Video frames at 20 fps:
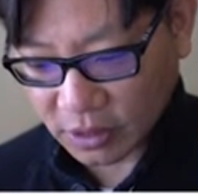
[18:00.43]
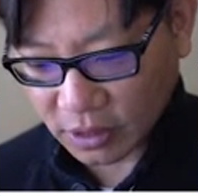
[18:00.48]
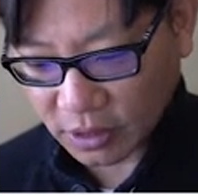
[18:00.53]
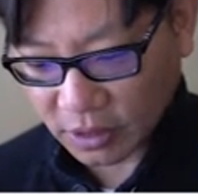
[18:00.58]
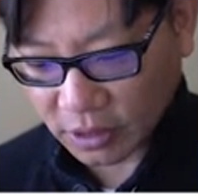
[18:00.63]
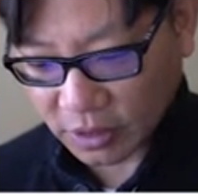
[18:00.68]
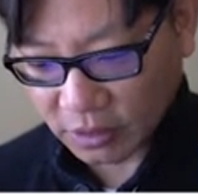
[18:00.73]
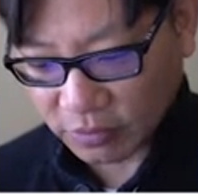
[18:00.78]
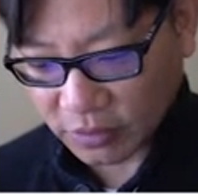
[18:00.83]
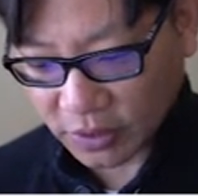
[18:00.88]

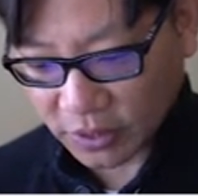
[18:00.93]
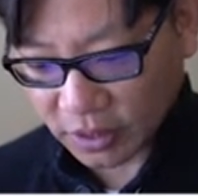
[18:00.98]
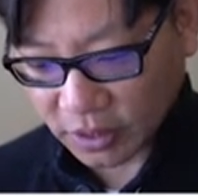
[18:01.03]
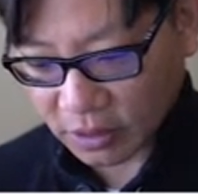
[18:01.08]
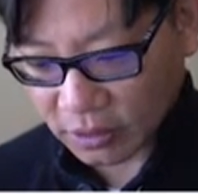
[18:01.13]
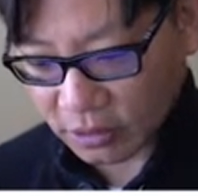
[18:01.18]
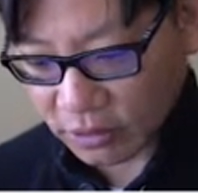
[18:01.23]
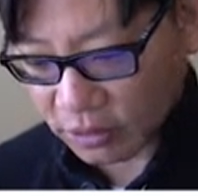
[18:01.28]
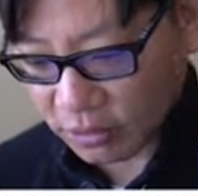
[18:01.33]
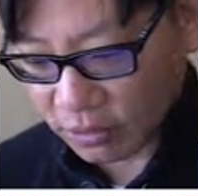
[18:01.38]

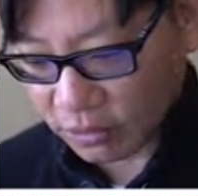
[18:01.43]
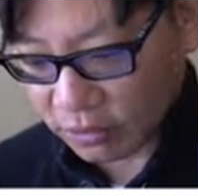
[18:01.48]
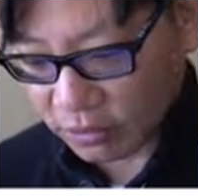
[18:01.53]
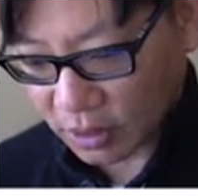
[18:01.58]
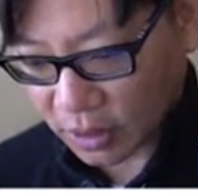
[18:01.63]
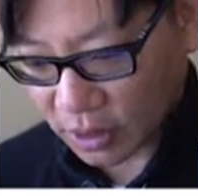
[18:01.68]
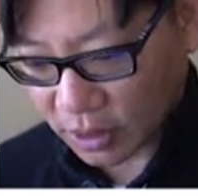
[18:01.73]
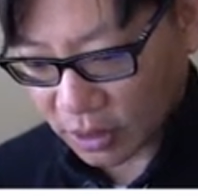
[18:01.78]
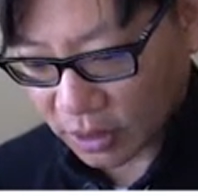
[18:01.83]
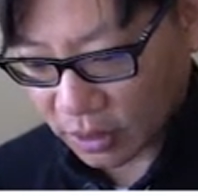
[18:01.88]
ridiculous,
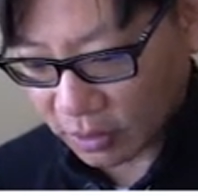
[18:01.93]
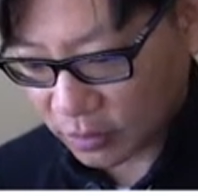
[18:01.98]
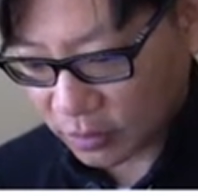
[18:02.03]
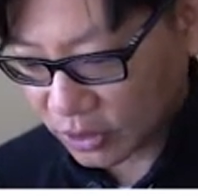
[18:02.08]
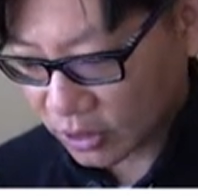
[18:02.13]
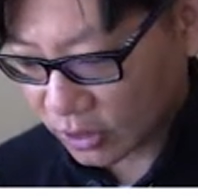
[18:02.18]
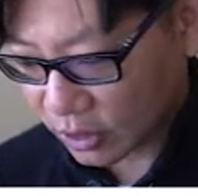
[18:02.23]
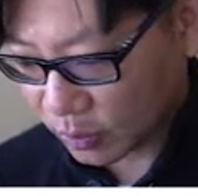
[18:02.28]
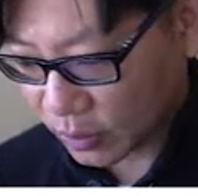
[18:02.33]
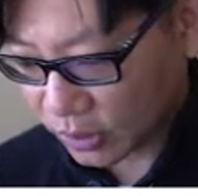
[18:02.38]
so I am
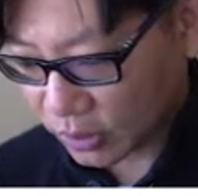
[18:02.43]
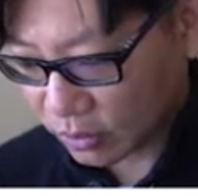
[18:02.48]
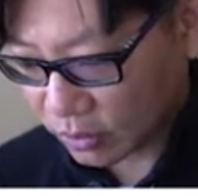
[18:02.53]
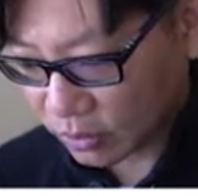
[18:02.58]
skipping